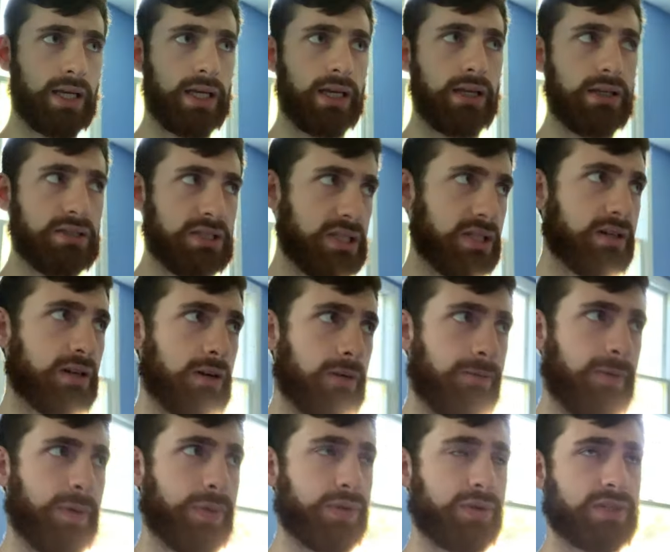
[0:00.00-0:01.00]
Easier a
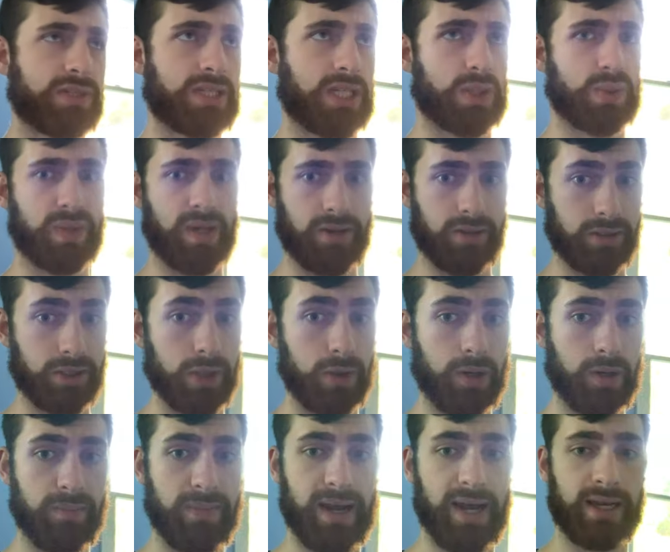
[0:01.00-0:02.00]
fifth or sixth rounder
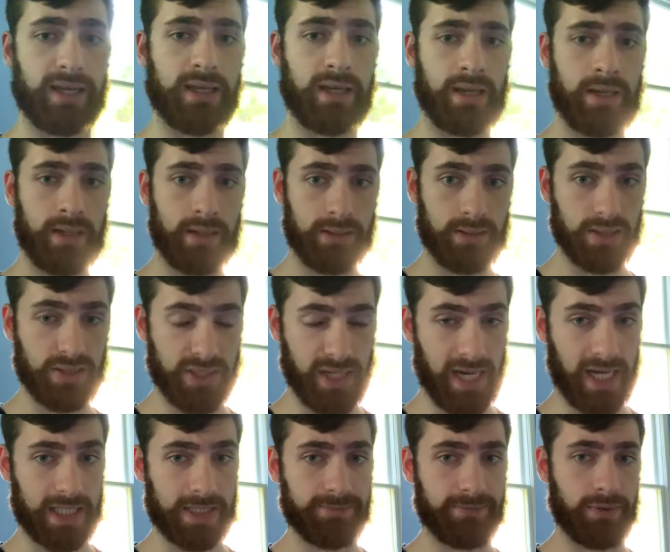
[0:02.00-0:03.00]
going back to
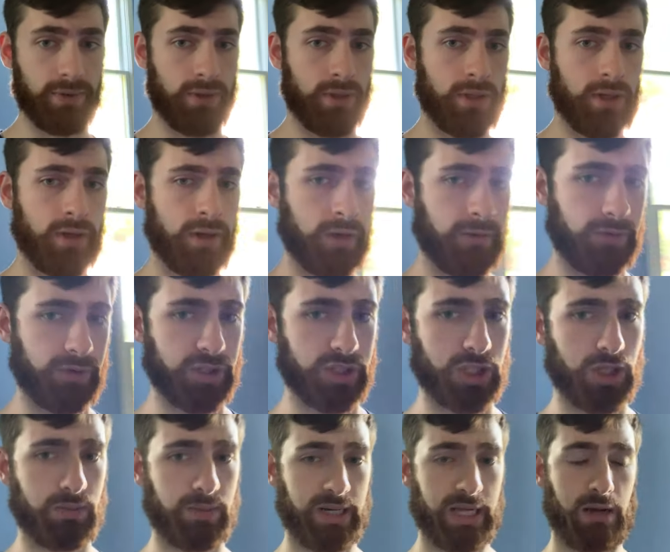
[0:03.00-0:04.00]
Jacksonville for
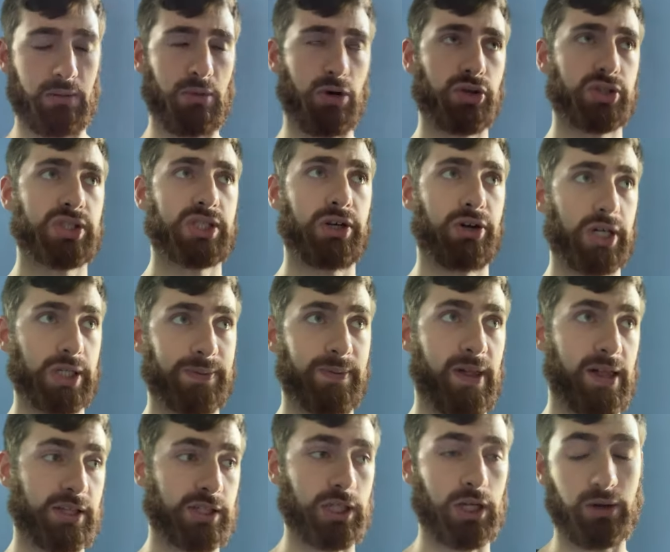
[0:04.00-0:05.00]
Schobert. Now, most Steelers
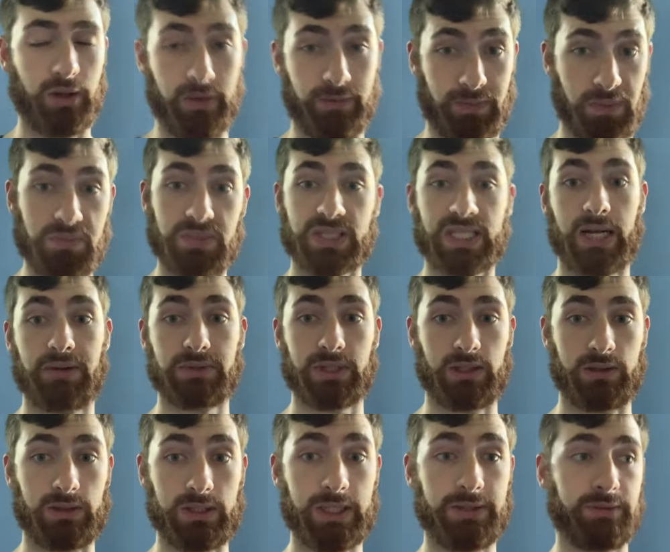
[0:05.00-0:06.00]
fans know him from his time with
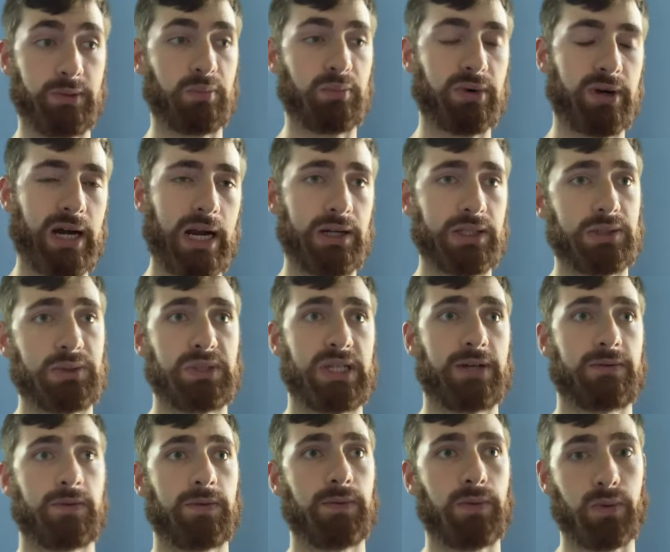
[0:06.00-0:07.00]
the Cleveland Browns. He was
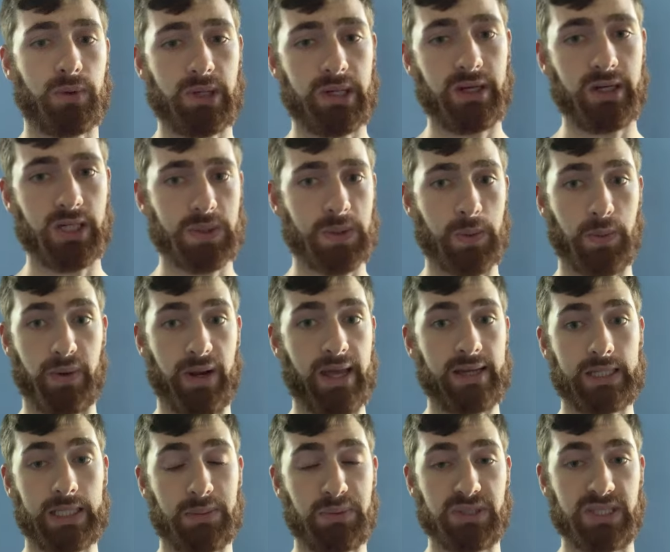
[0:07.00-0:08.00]
there for 4 years before
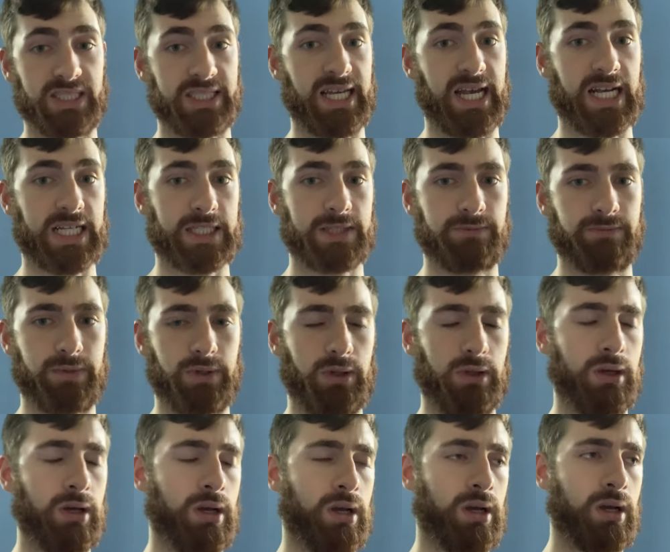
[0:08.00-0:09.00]
ending up in
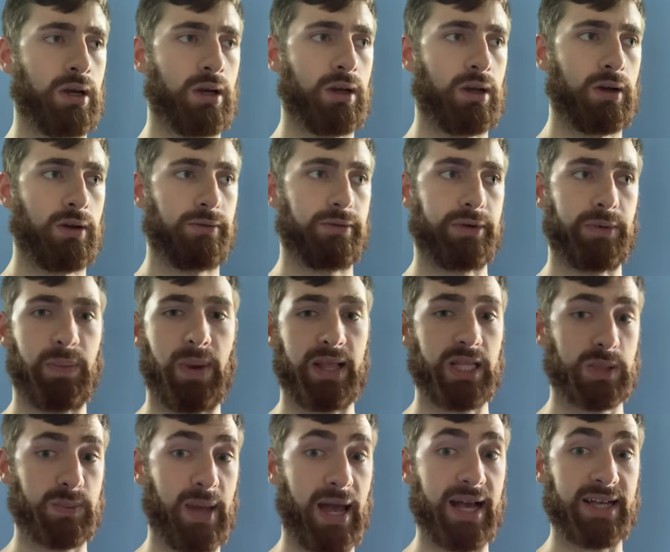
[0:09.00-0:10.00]
Jacksonville for
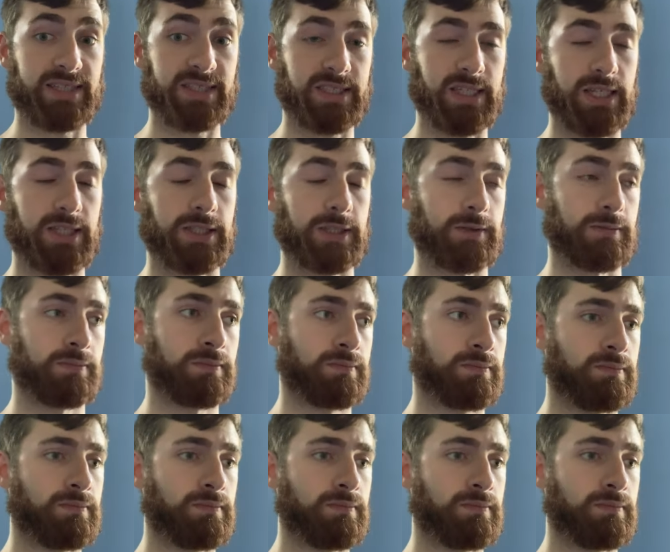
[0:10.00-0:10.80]
this past season.